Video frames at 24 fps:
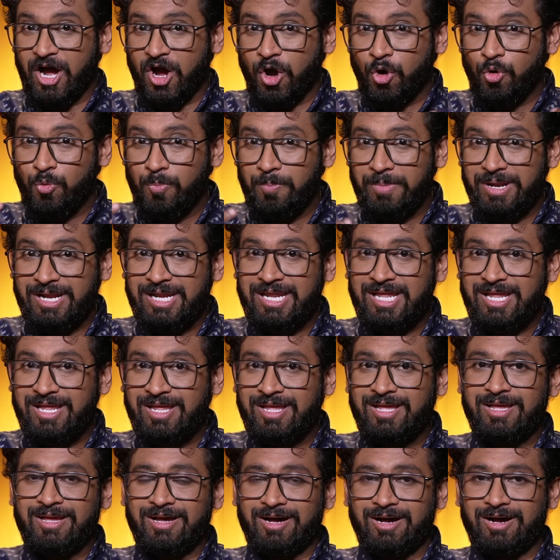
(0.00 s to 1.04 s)
how many
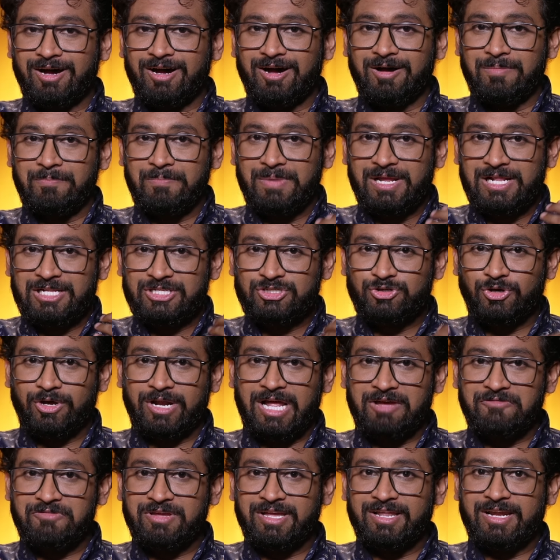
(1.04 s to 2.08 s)
meals you are
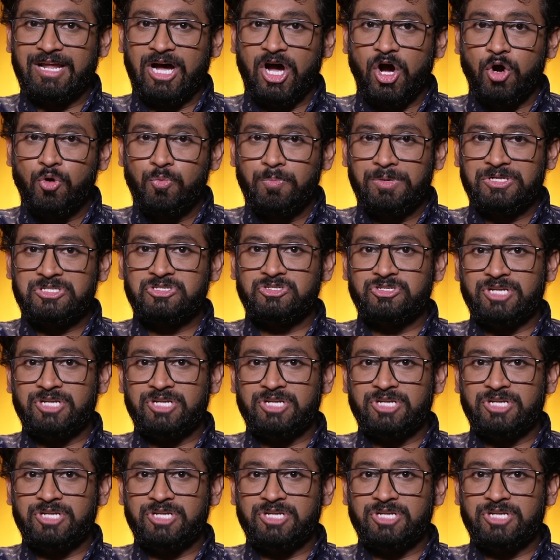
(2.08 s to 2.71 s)
having and how much